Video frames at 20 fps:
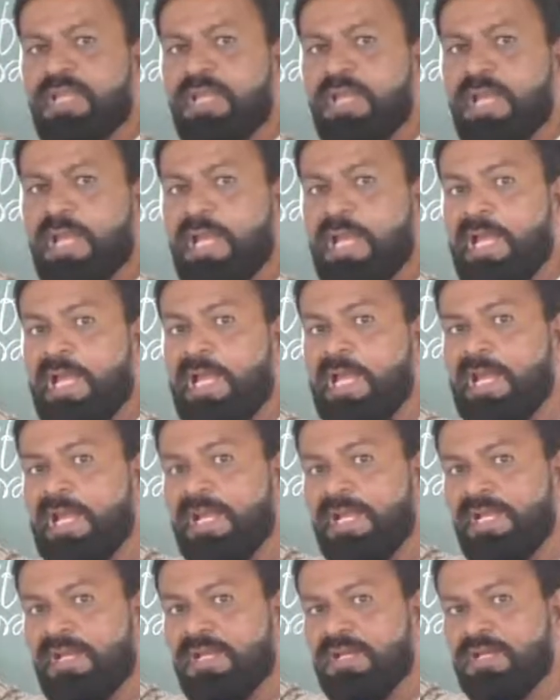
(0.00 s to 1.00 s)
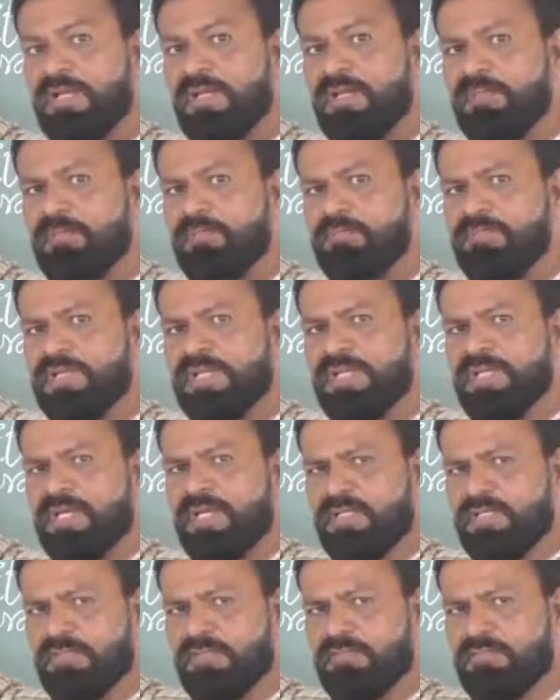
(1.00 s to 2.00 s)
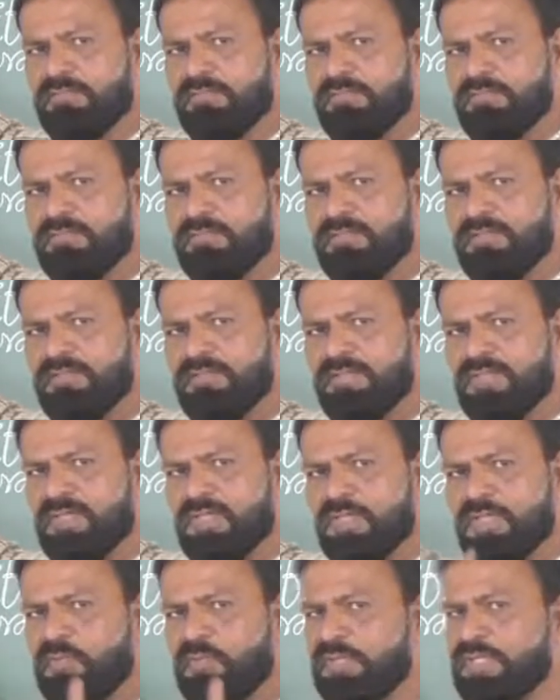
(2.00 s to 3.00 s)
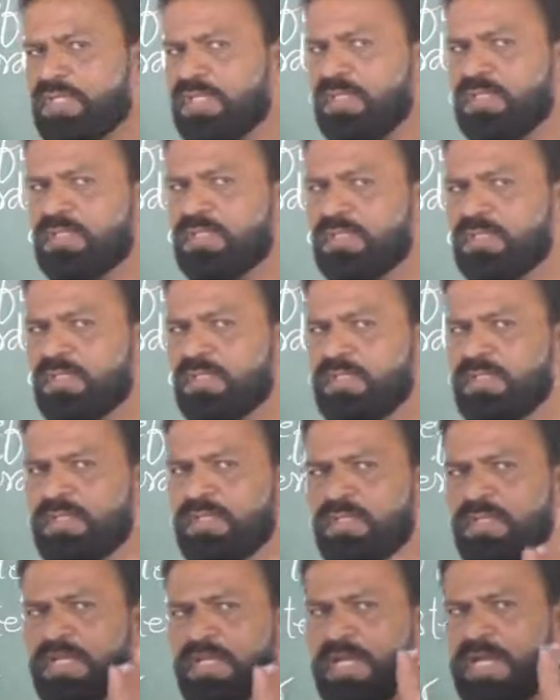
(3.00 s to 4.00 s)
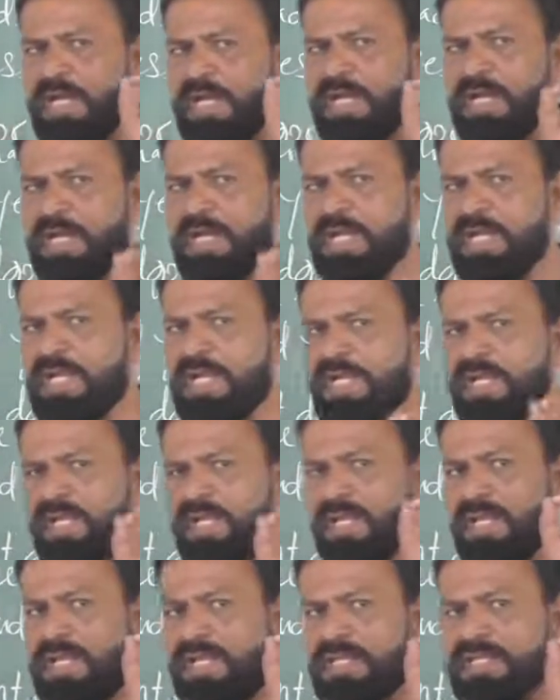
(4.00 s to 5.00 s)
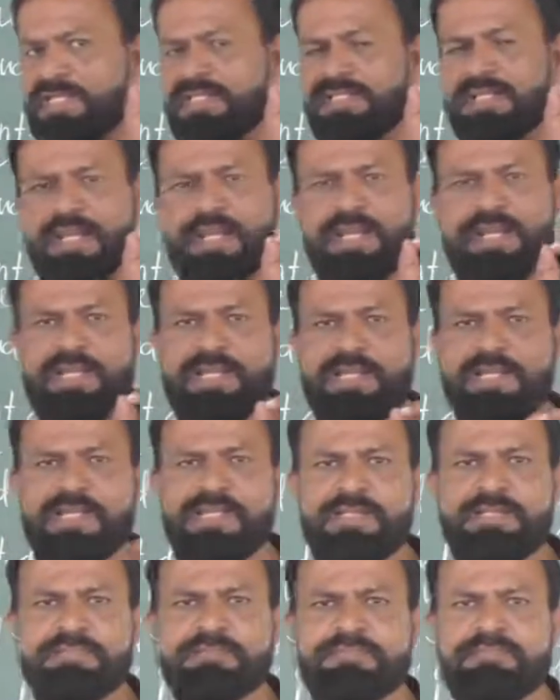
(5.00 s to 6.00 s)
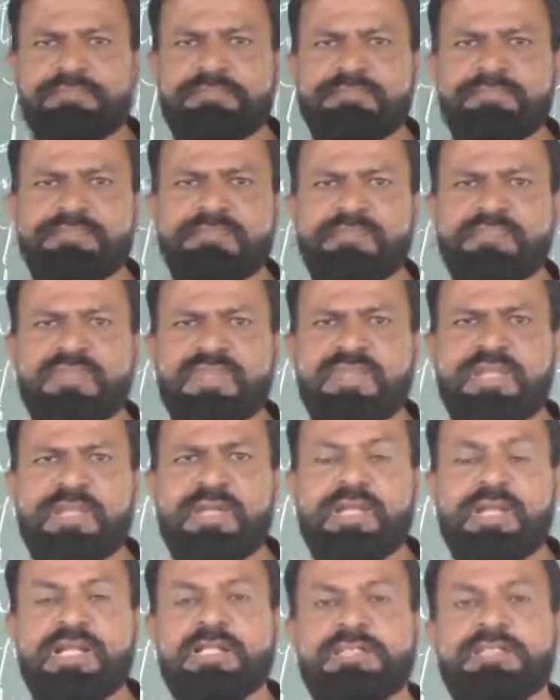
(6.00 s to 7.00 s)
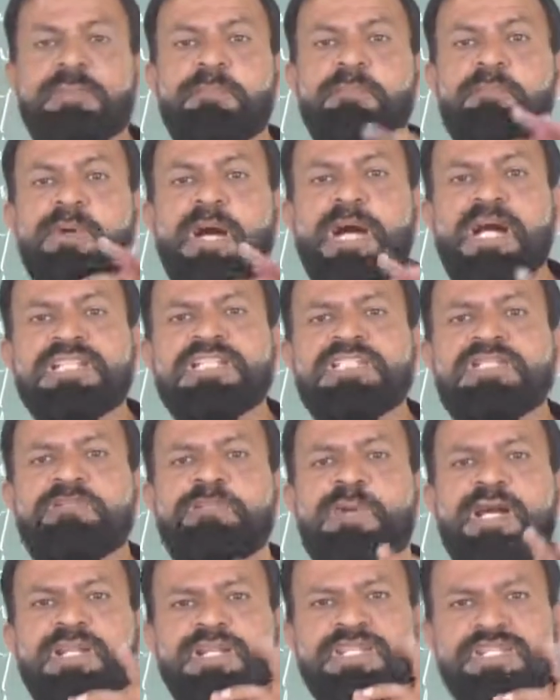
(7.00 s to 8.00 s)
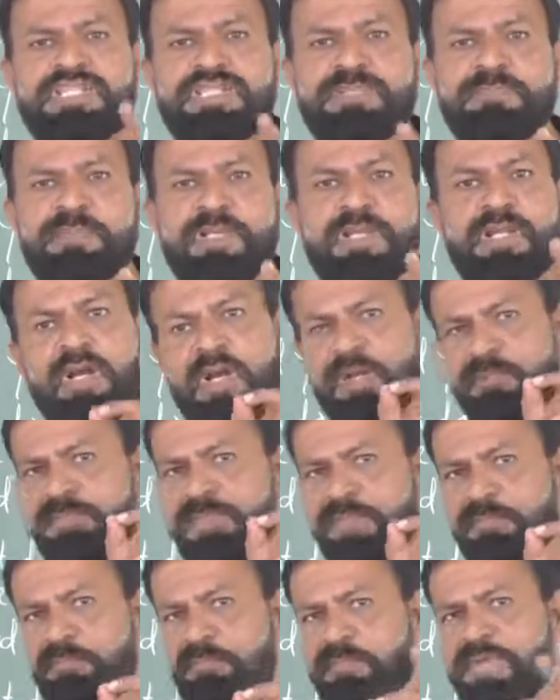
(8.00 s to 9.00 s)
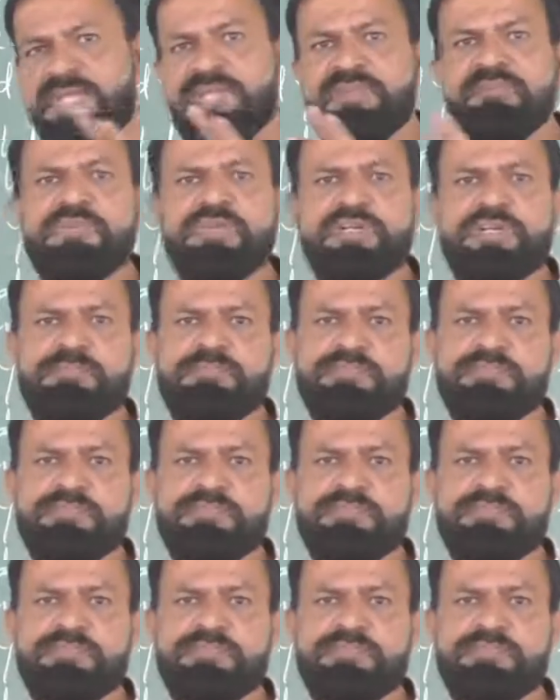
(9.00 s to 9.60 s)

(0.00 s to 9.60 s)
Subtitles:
had begun. Now here, had is added, and the past participle of the main verb,